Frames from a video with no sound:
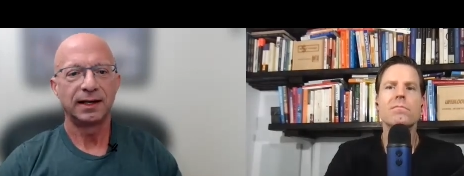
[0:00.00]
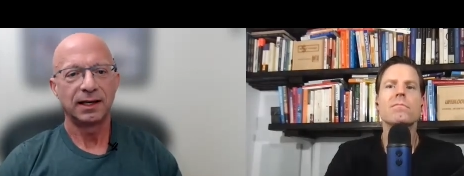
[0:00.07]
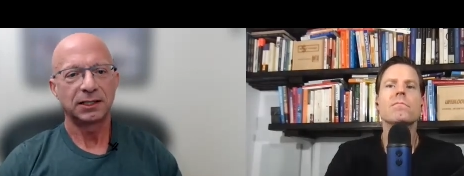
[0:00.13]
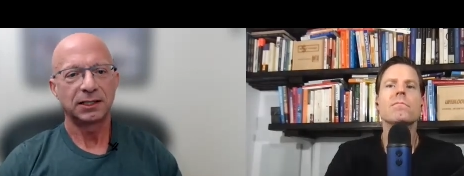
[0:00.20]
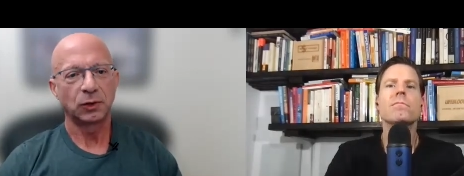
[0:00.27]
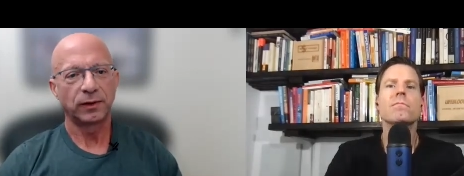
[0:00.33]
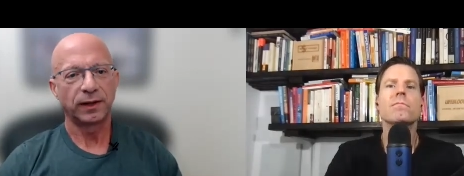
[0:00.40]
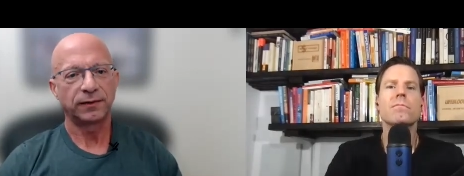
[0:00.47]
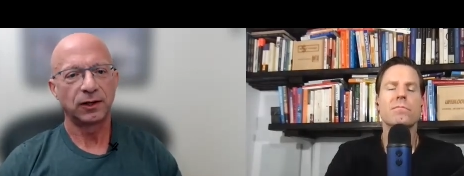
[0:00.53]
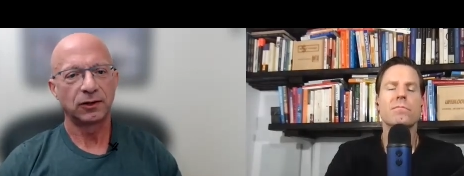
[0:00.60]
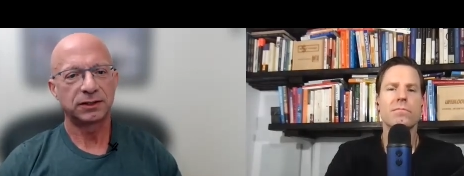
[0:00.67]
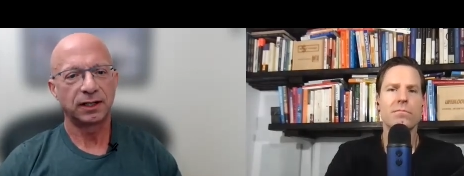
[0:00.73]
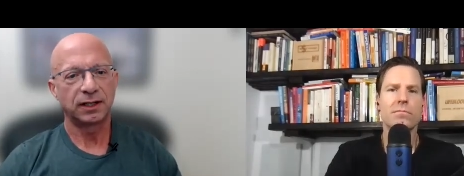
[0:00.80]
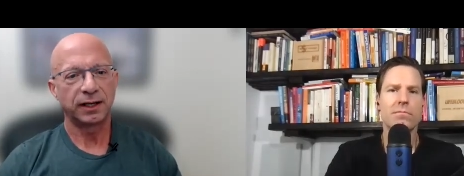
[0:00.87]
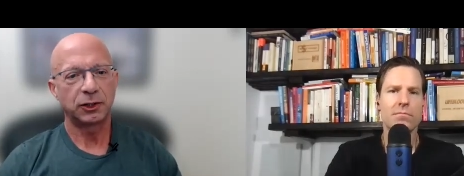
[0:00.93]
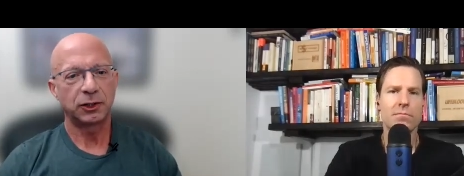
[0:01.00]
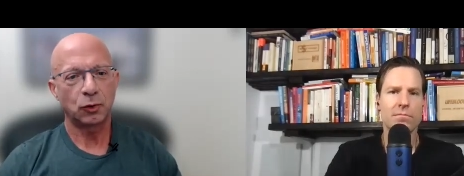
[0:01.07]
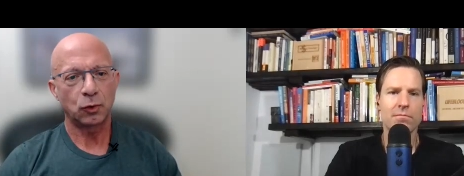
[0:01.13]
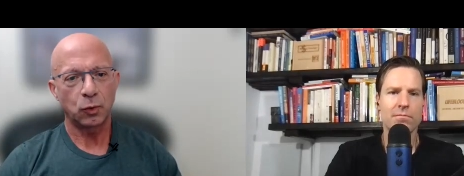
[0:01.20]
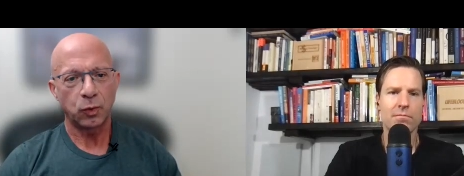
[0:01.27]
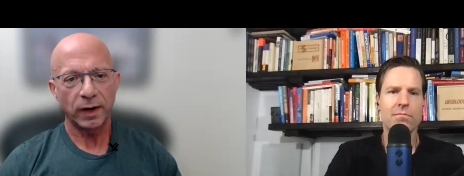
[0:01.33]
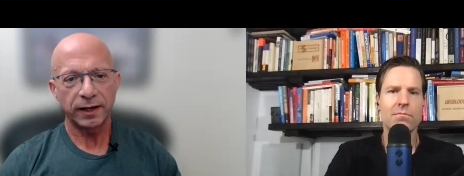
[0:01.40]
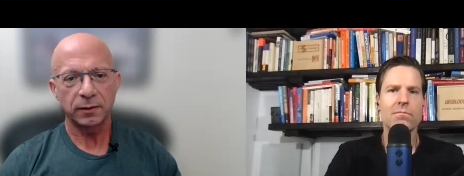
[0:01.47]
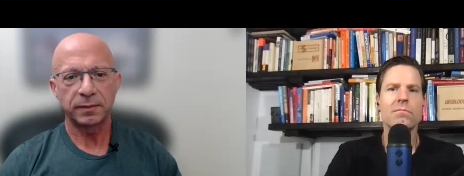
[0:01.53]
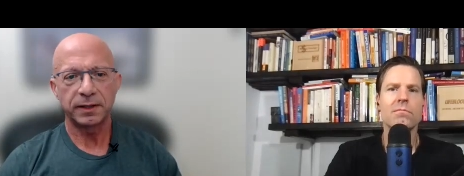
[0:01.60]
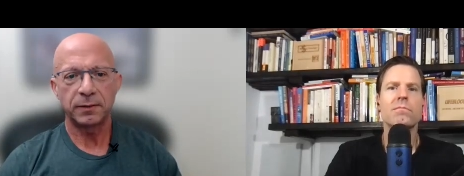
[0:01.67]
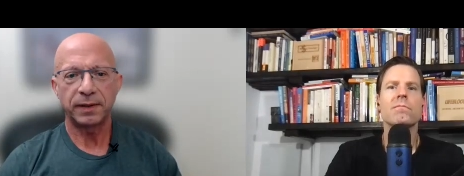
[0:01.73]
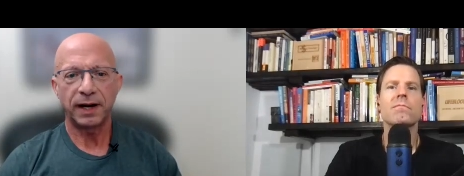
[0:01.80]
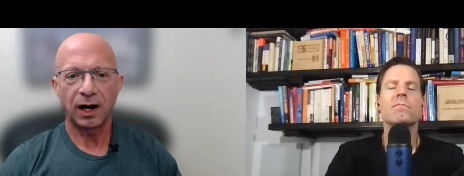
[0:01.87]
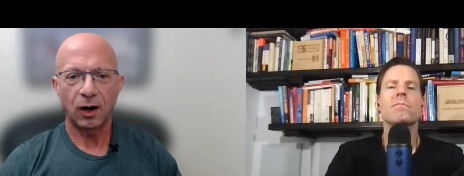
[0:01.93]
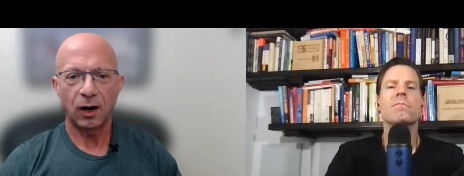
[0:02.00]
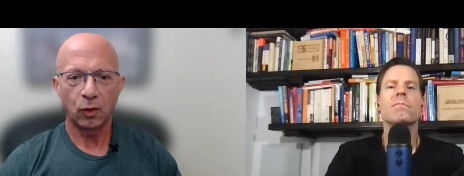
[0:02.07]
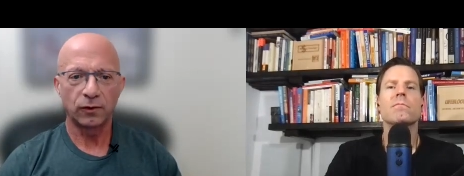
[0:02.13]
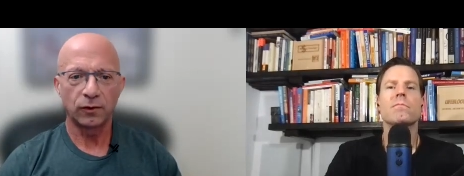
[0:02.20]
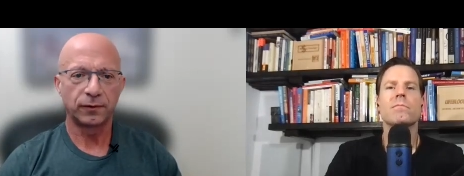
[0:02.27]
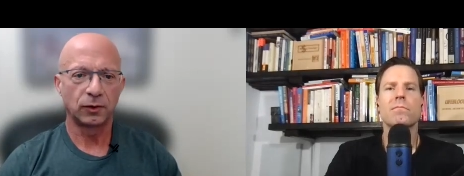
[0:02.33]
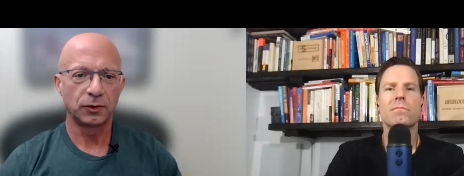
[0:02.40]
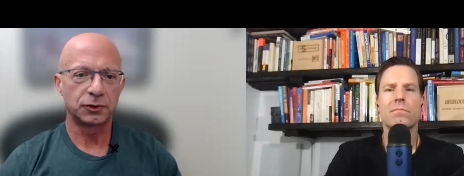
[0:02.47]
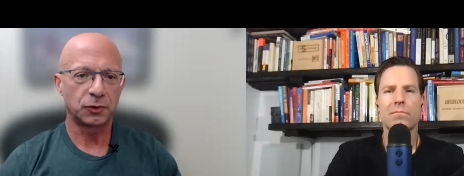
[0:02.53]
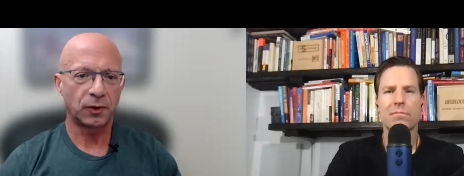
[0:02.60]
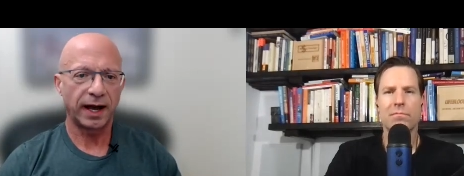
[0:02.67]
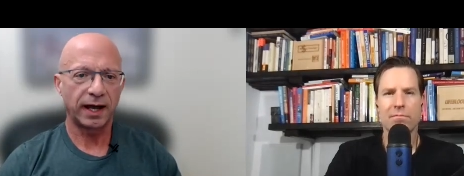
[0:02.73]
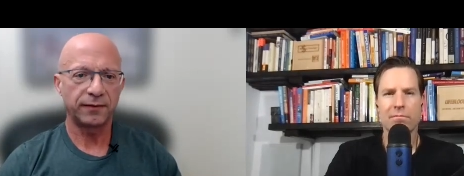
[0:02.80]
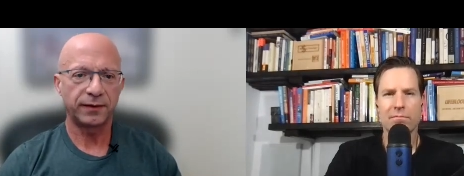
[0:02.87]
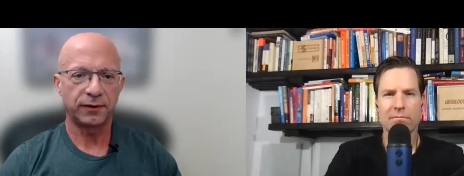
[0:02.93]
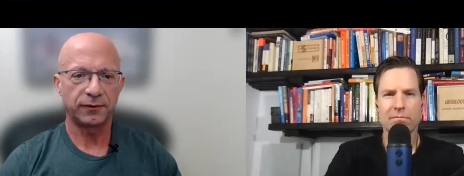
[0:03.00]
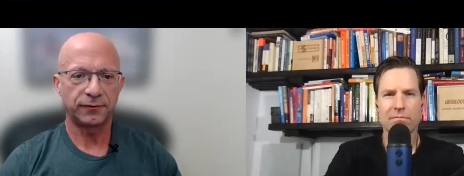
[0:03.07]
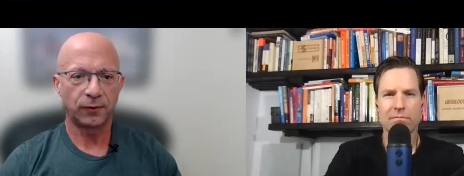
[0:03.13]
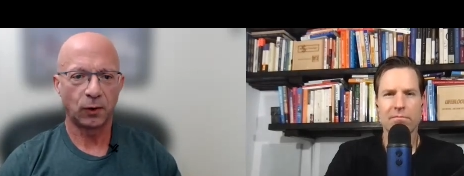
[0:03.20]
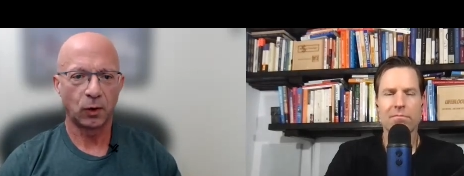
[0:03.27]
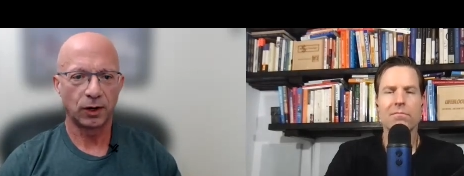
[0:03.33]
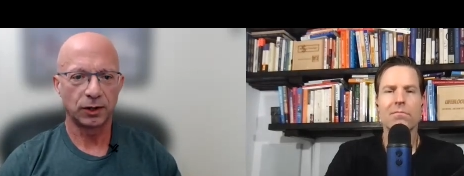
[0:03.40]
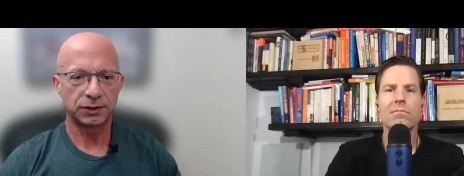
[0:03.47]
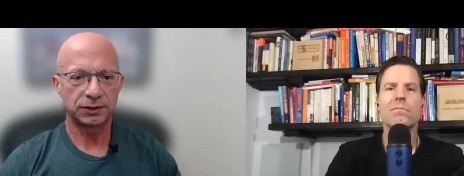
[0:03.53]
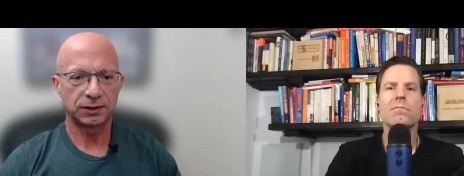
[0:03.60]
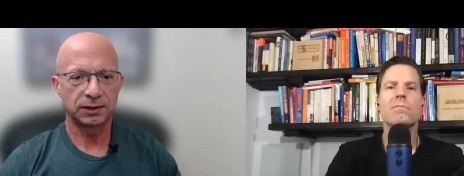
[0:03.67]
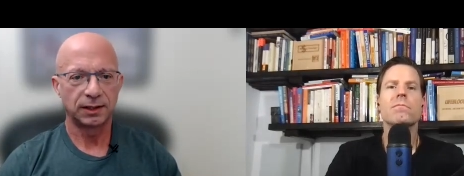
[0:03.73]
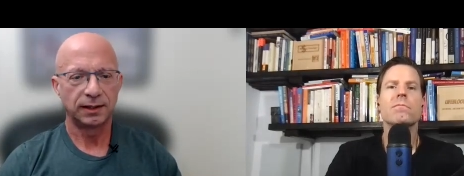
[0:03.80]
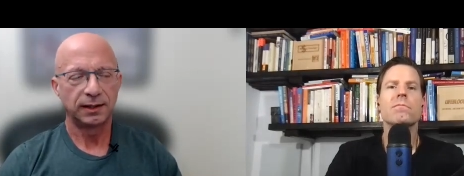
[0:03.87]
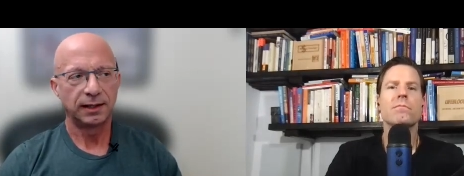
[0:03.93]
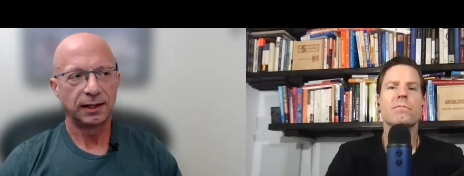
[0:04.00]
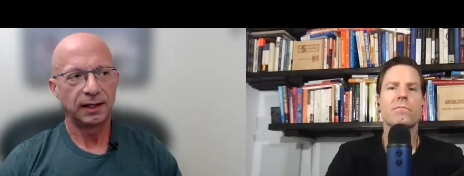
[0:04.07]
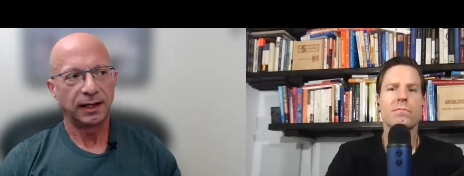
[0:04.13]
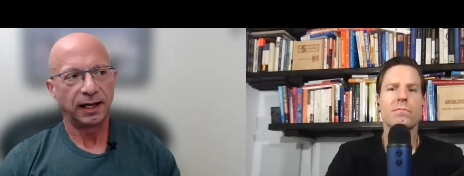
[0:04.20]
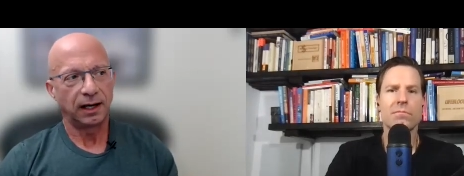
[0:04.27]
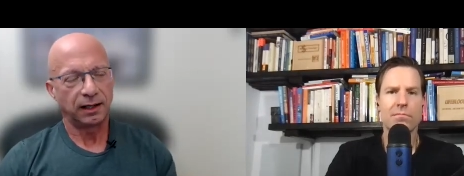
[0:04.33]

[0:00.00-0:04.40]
Speaker 1: so that there's an incredibly powerful driving force. And